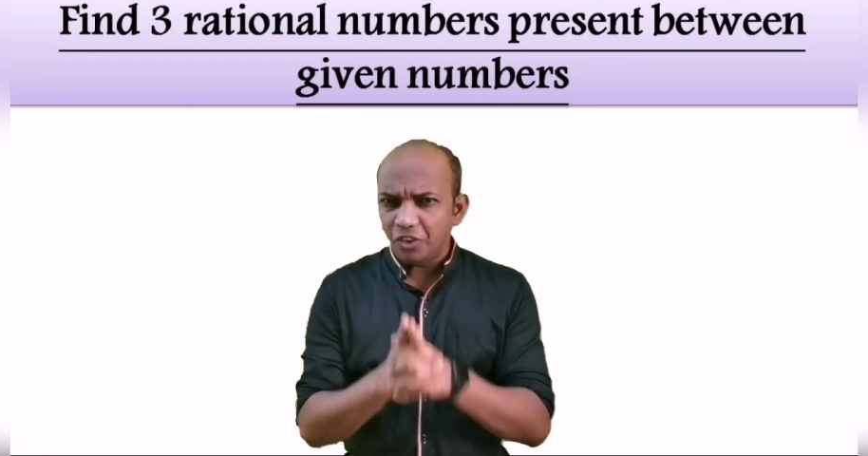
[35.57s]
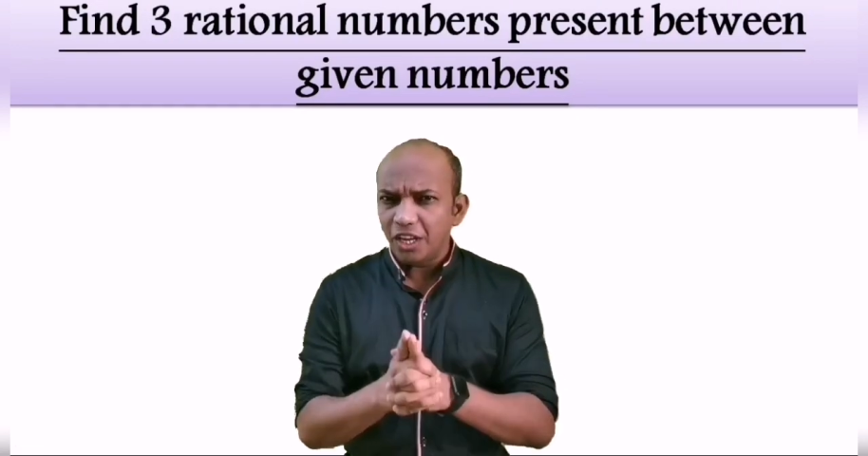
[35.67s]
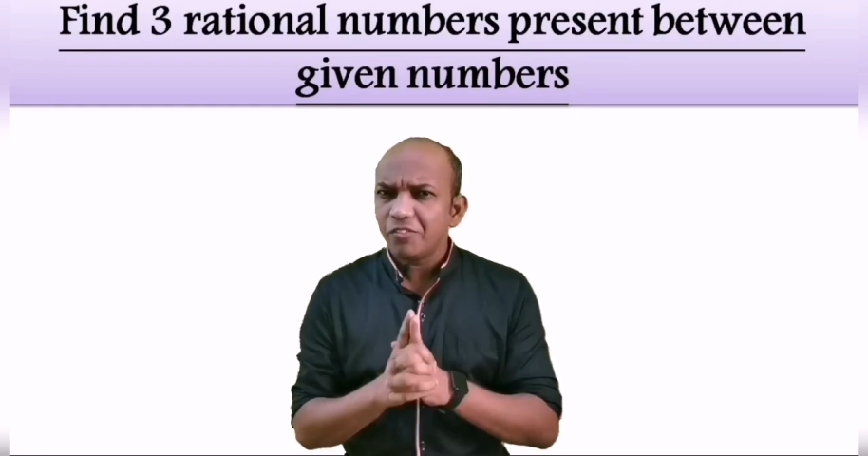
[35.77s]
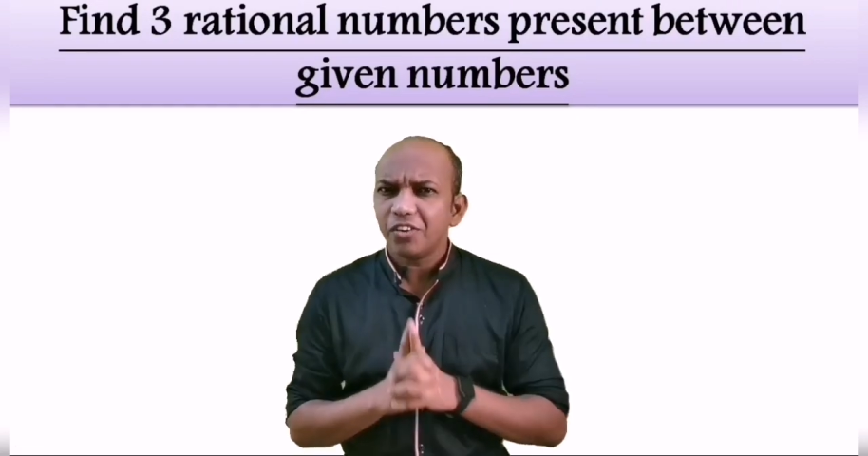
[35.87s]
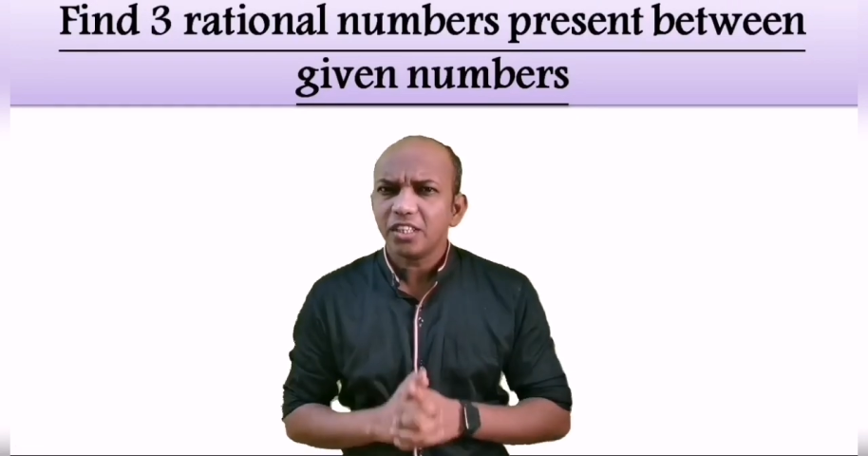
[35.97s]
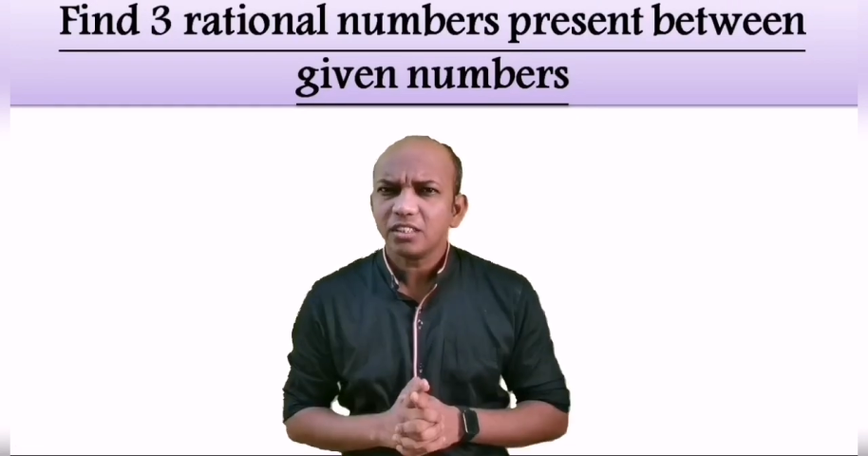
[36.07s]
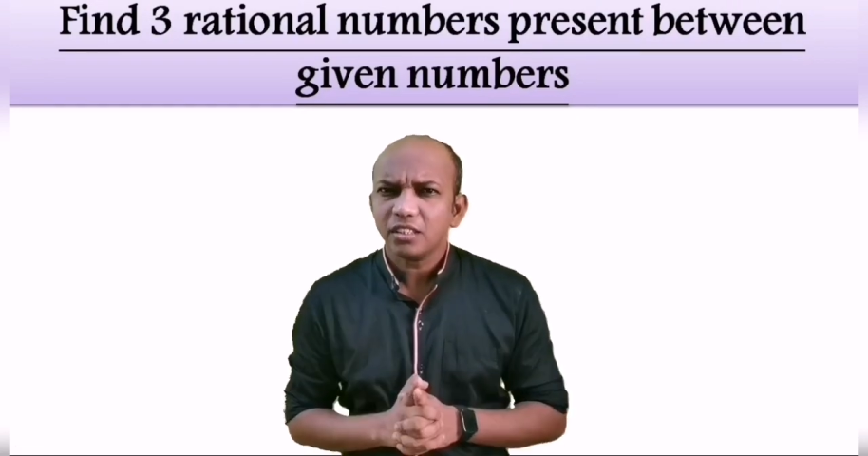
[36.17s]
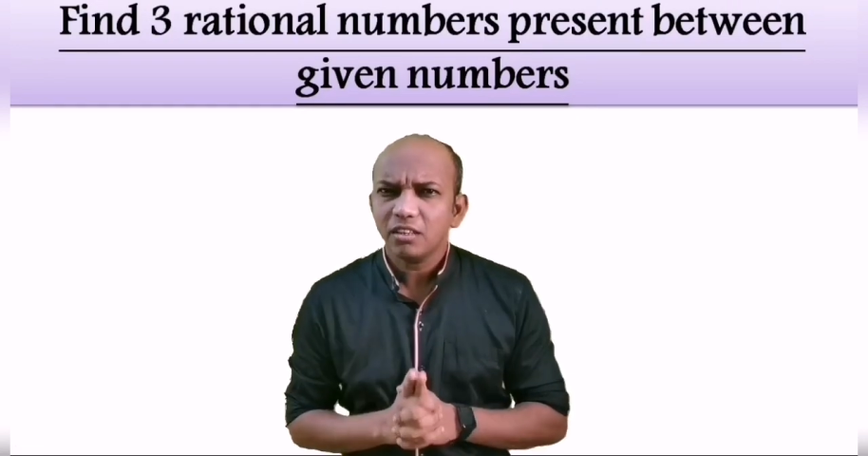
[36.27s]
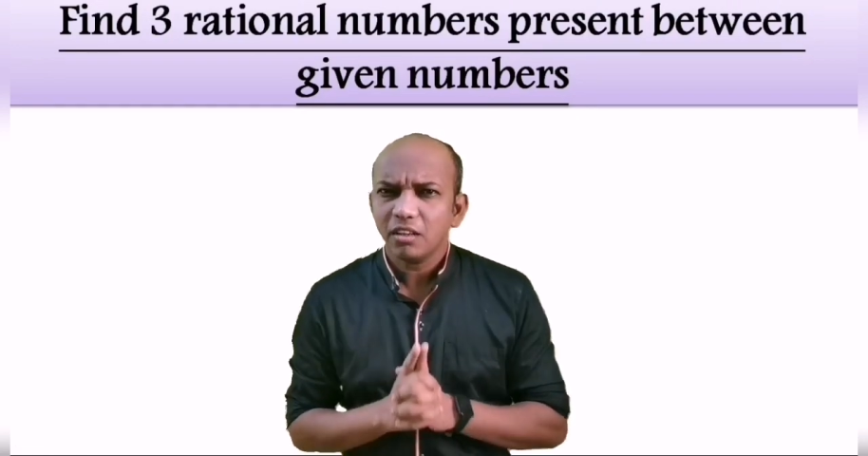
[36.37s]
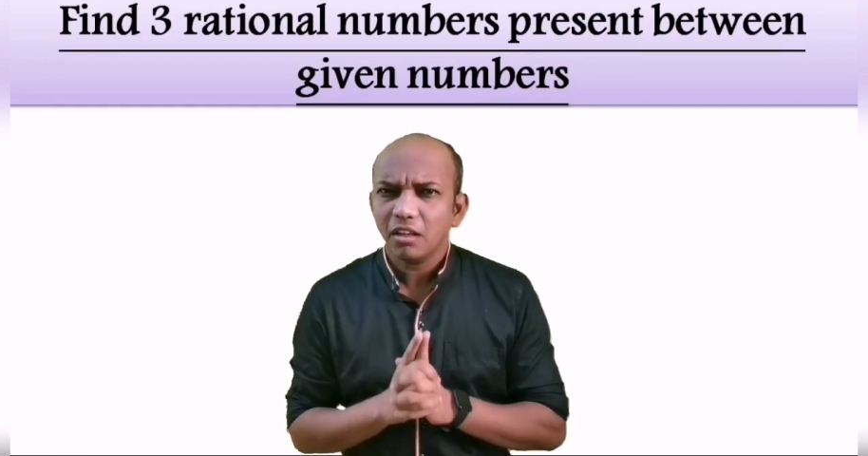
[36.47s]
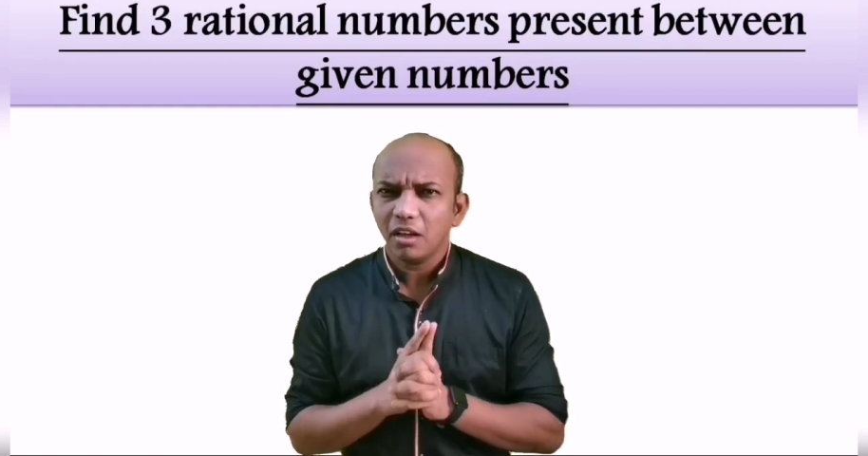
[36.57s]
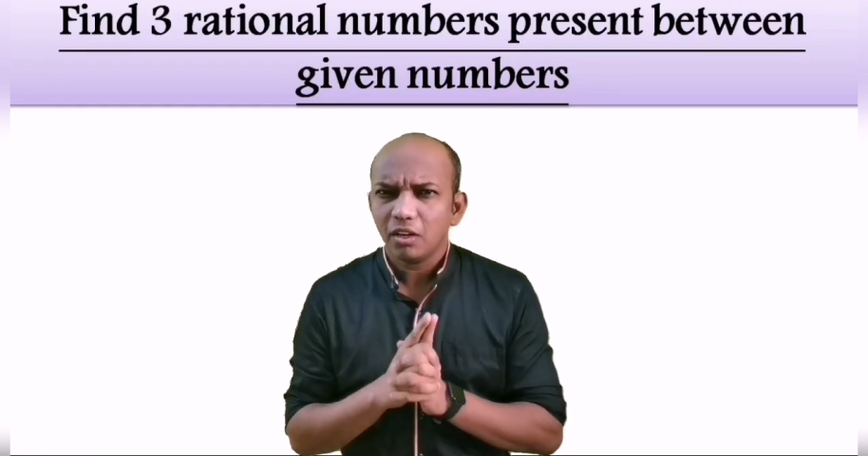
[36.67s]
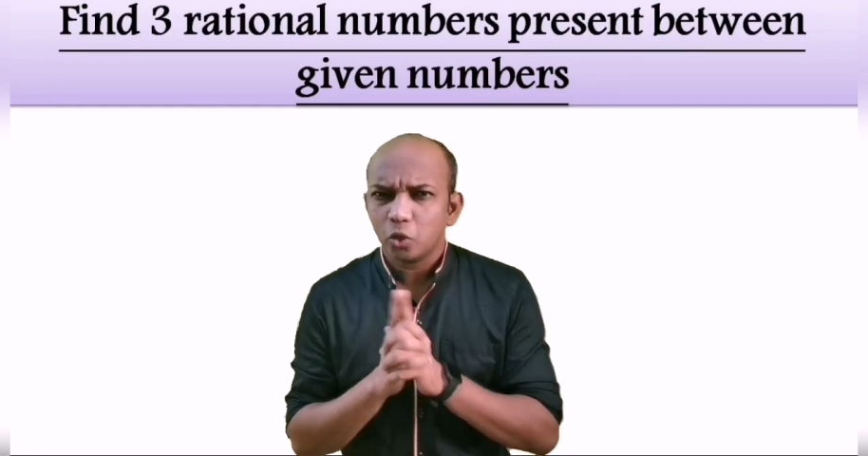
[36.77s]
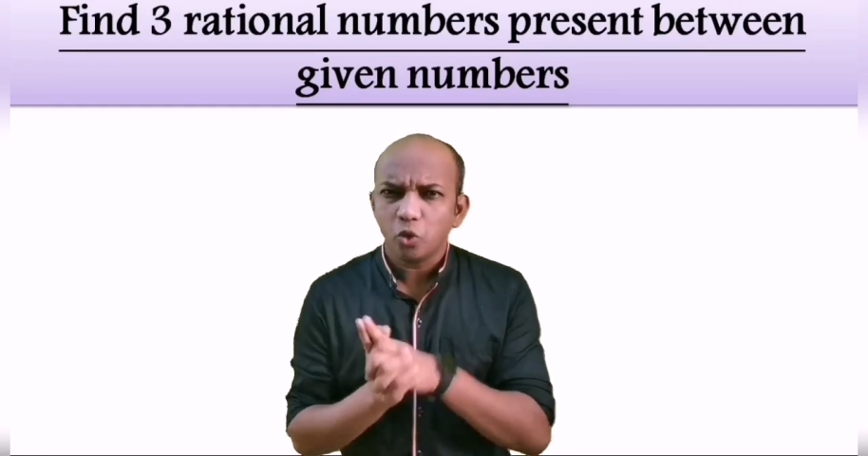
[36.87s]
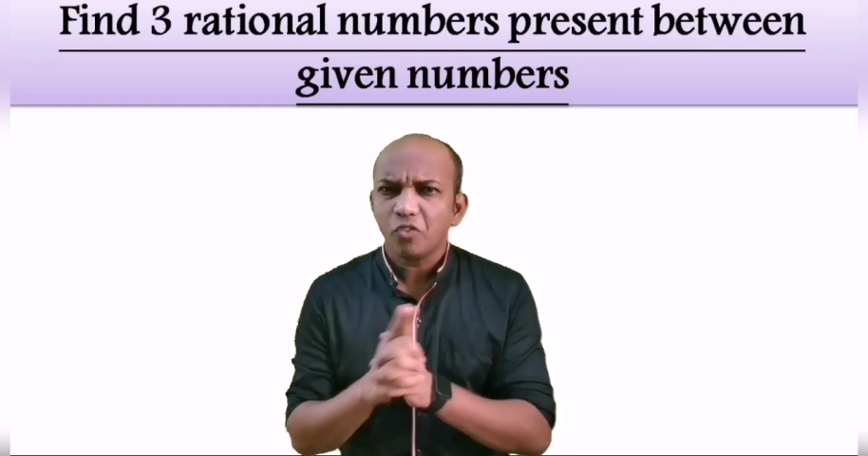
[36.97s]
Very first,
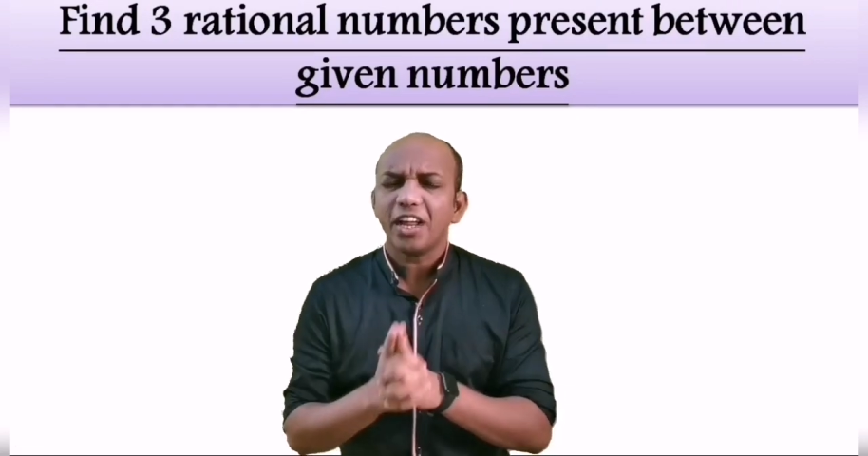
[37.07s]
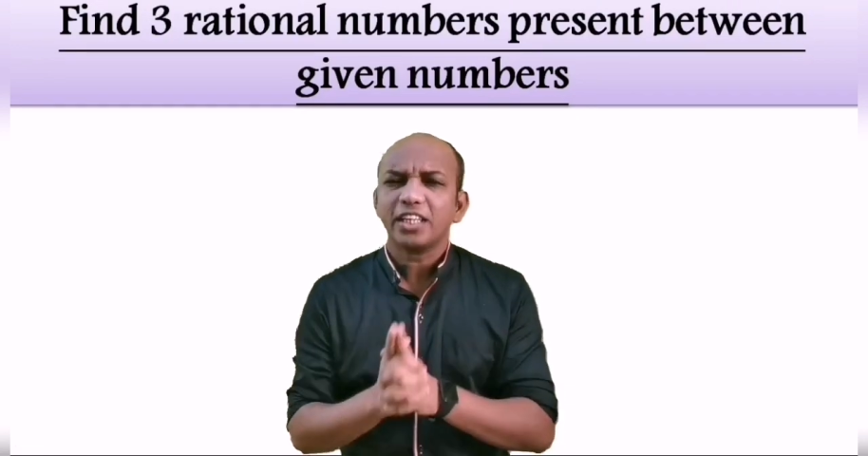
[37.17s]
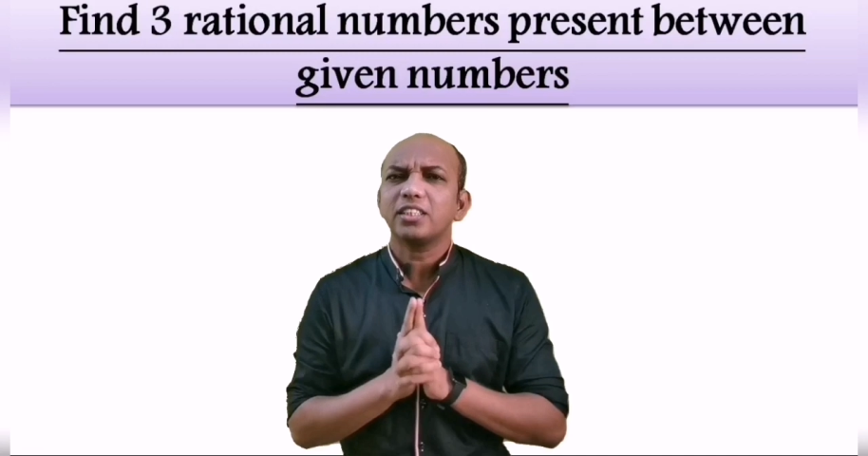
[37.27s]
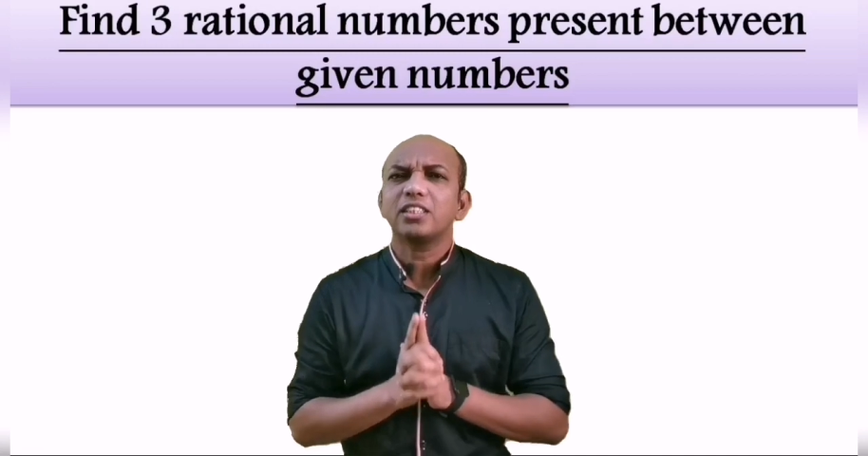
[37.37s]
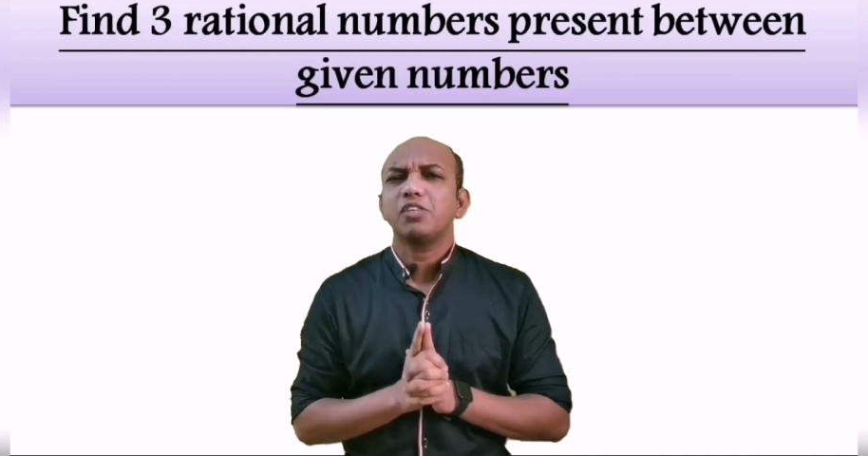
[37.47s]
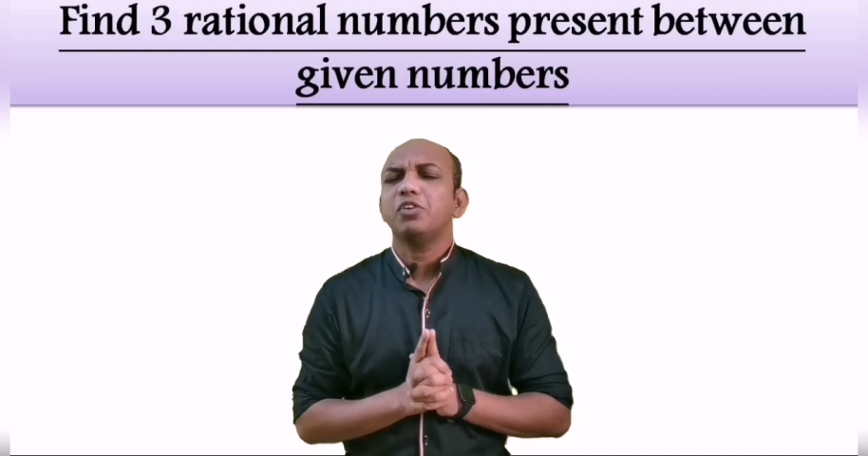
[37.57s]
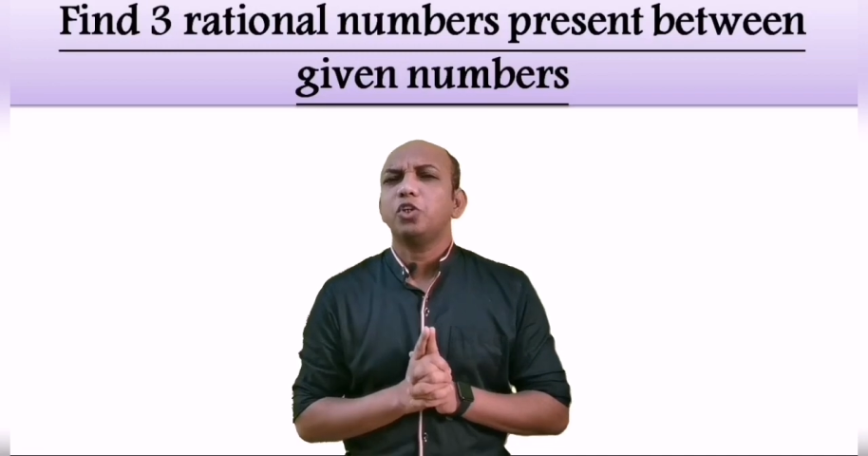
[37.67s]
two fractions